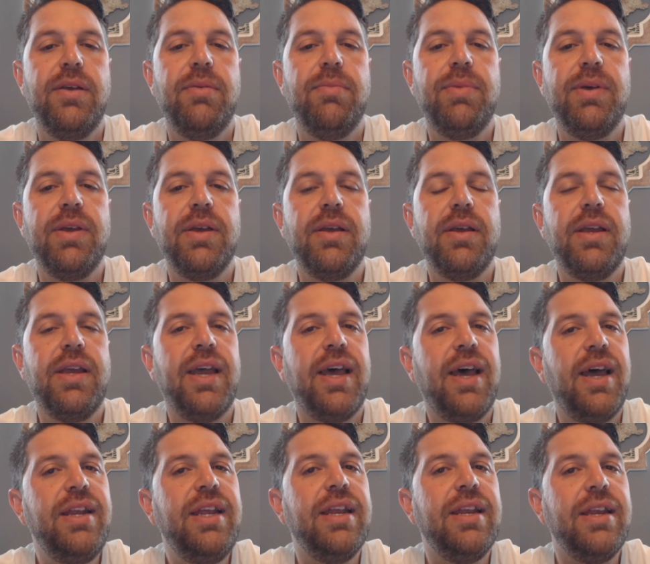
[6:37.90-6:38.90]
But
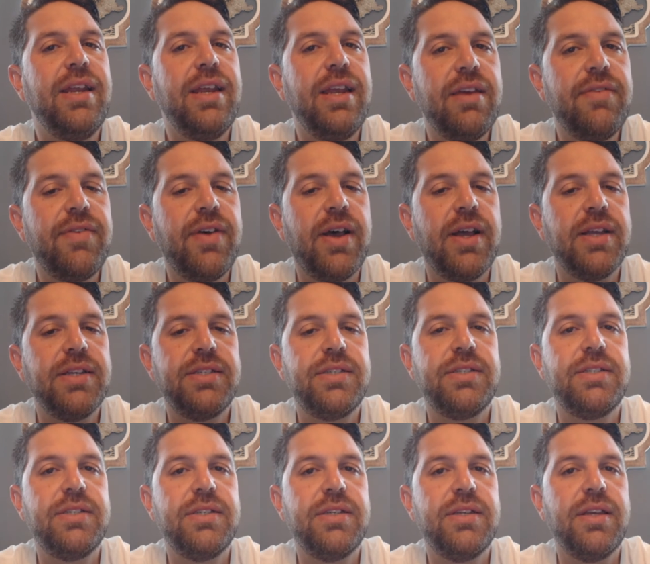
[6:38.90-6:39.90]
God can give
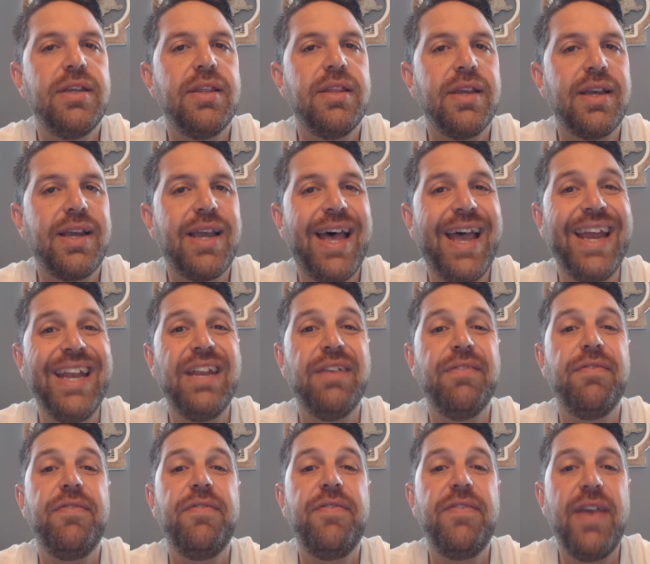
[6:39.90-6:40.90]
us the kind
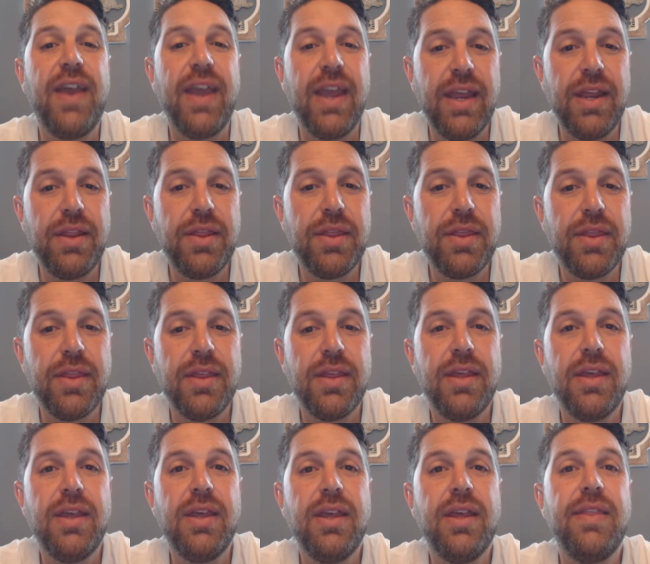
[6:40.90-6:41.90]
of faith
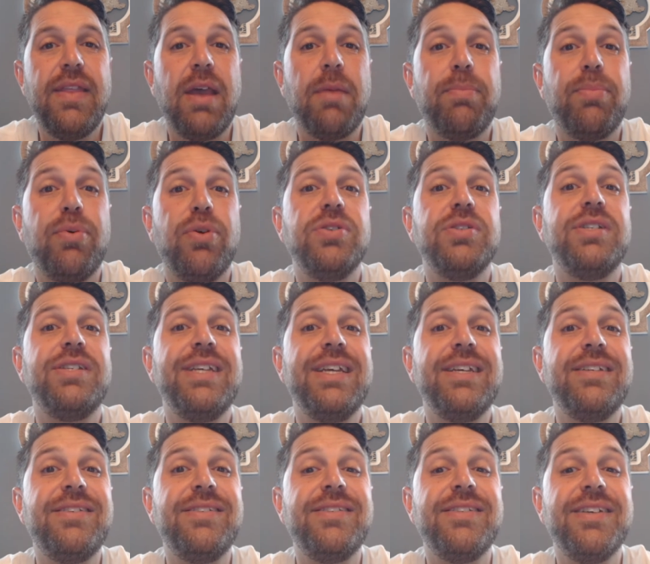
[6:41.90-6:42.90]
that
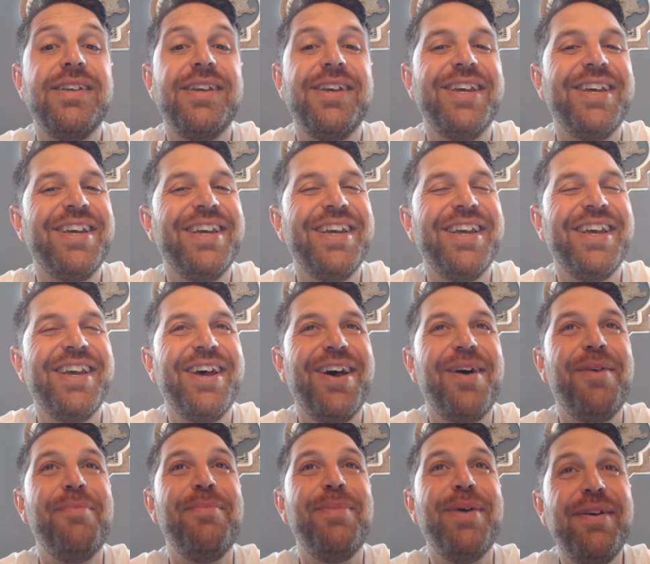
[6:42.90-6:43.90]
persists
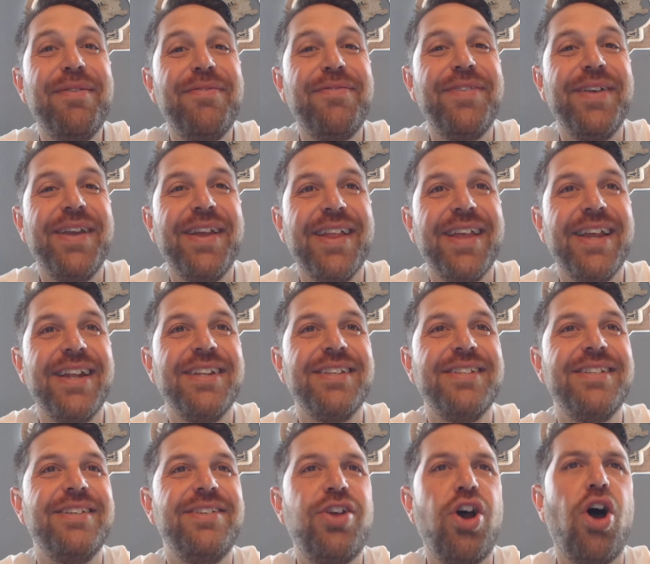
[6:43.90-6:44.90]
above
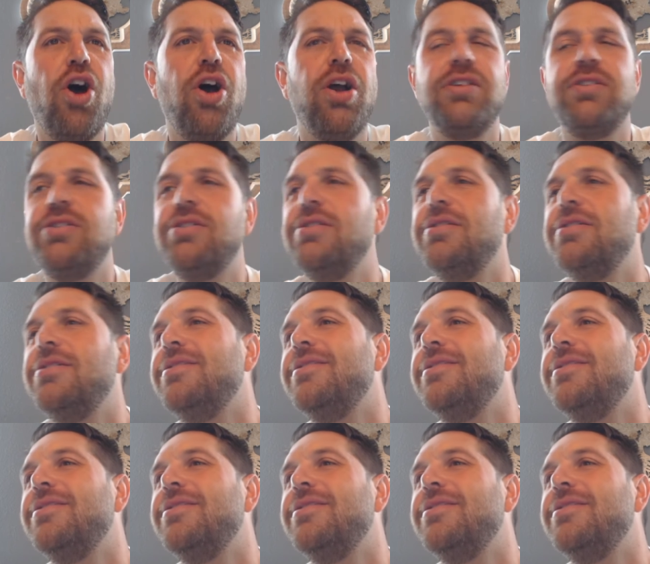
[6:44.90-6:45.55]
feelings. dogs.